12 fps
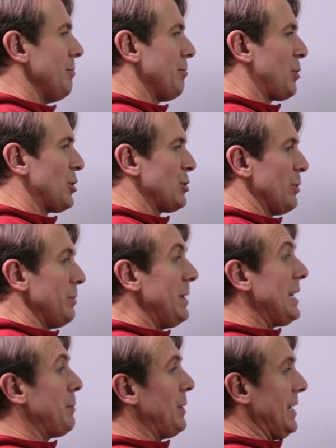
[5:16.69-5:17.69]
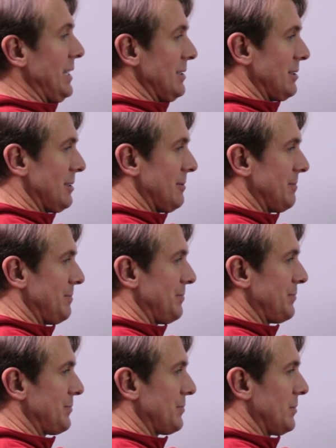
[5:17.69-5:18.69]
a person with many pennies,
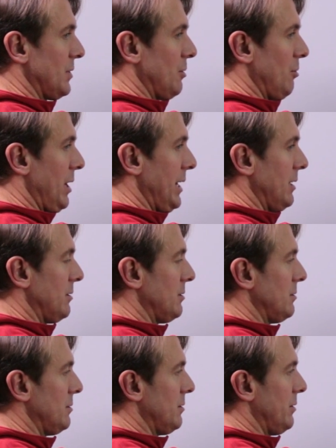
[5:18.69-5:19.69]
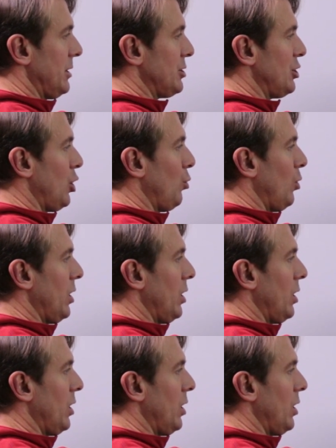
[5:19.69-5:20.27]
right? There's no,